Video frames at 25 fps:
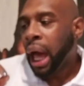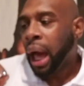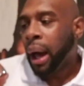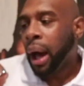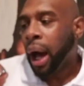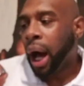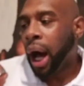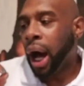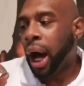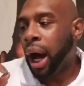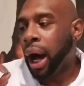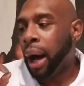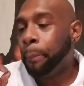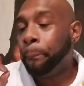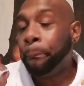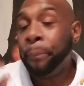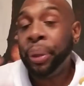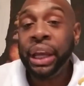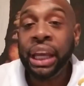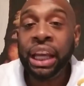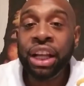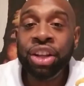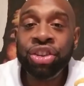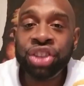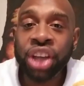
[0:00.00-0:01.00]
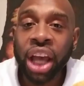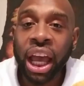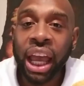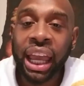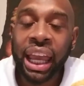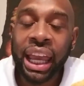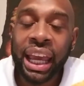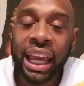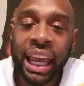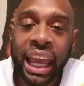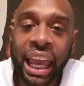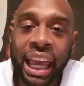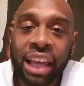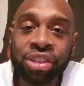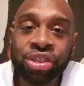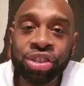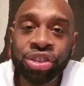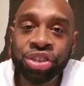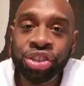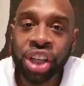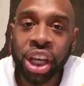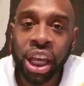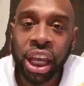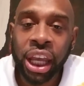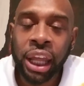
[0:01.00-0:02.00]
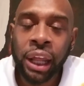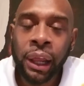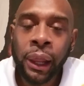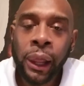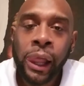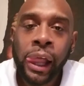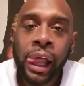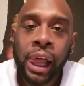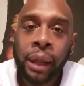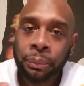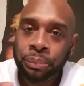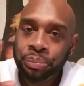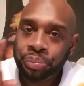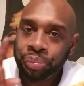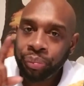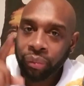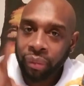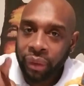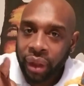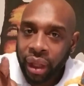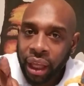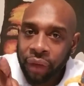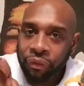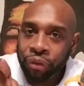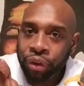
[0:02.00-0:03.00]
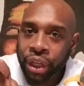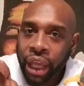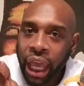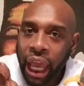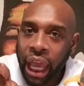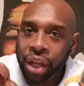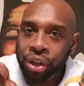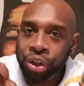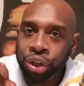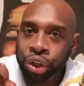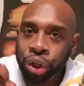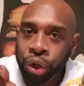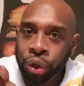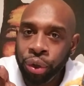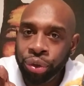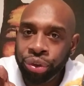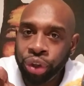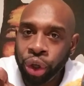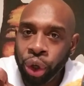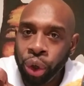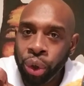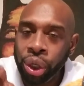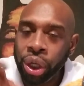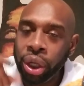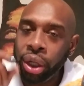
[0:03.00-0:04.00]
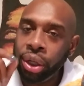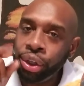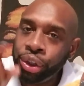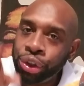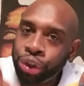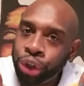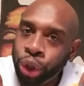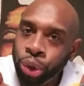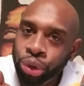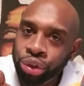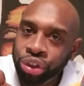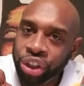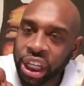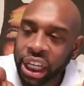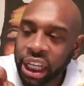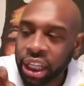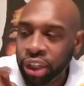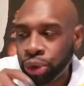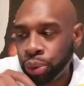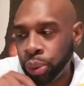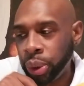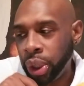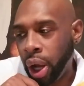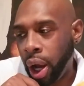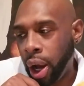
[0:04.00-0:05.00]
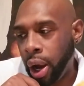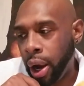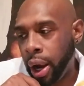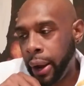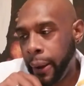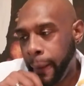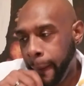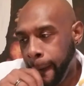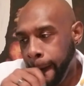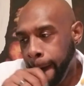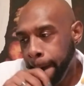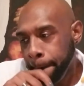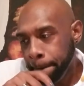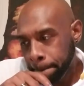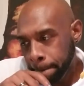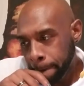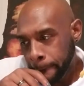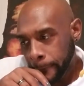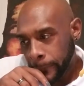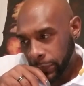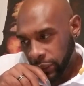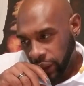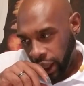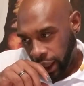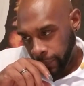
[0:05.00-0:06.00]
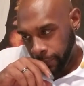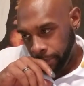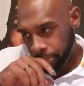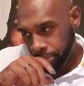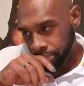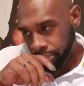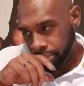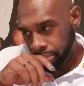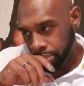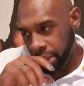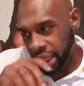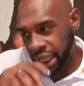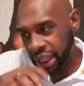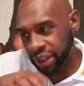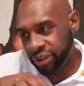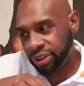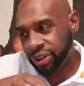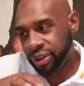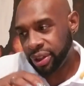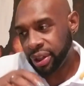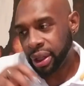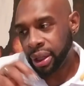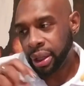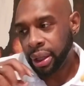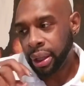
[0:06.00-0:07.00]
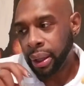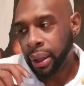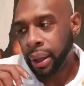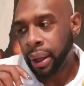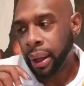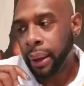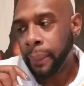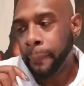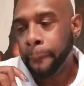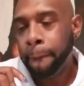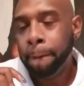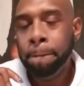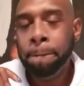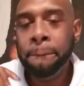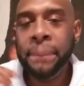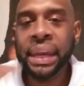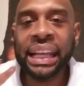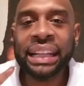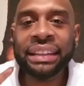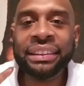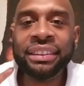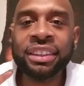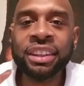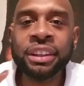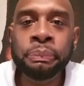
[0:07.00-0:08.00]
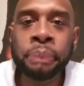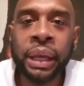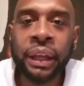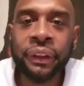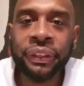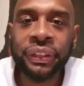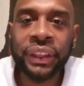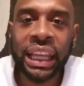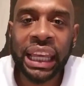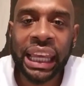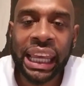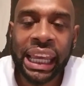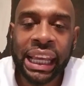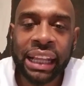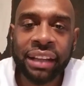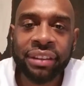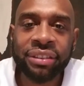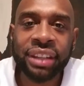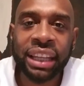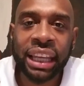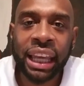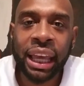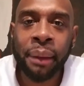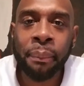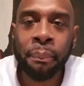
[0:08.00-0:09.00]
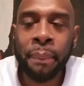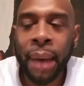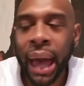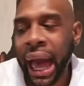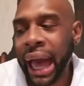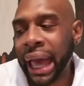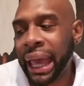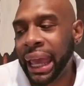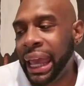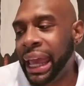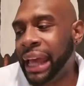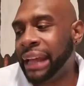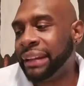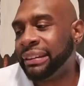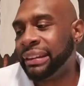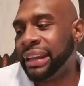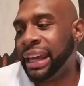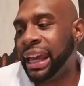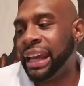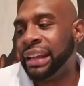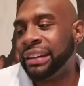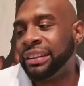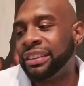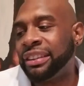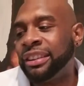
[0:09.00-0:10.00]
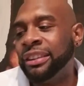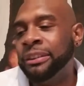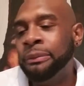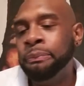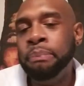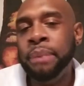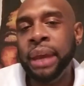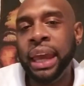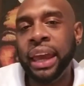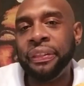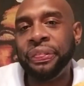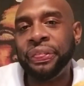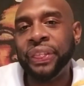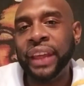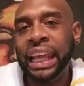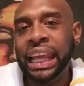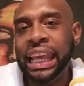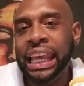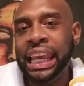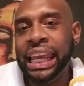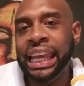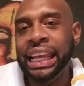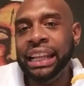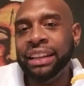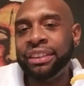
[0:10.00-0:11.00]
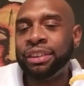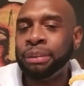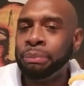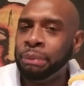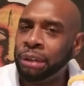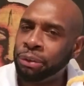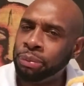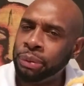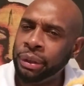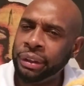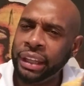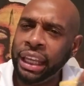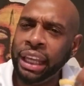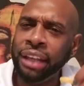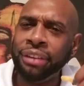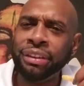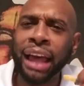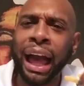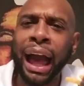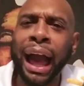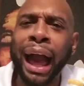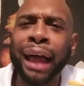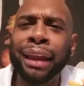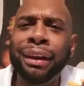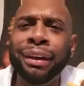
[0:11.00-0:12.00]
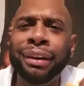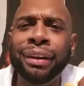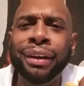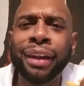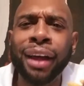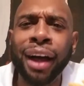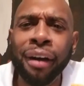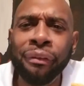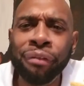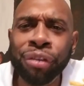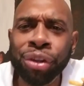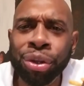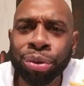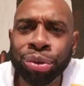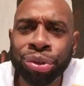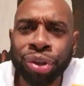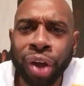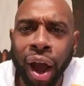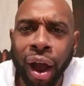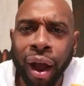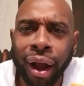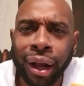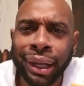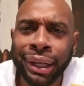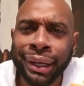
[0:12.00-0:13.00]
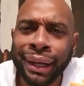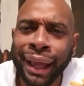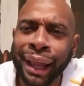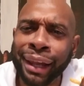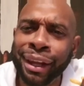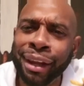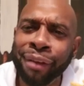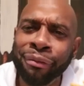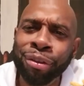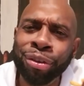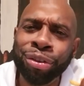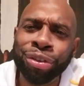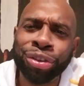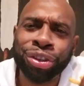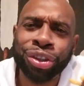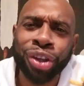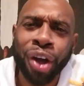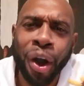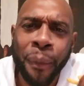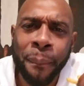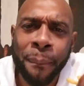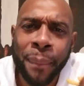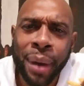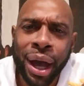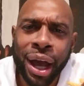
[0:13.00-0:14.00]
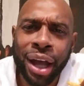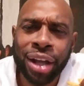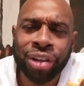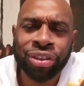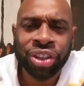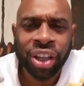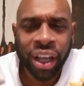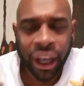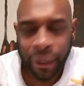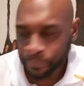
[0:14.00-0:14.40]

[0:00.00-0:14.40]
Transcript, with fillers: Uh, PJ and SG. If you can't do tuna, do chicken, sweetheart. Miss Miss Smith Eats. M-I-S-S Smith Eats. Miss Smith Eats. I love you, darling. I love you so much.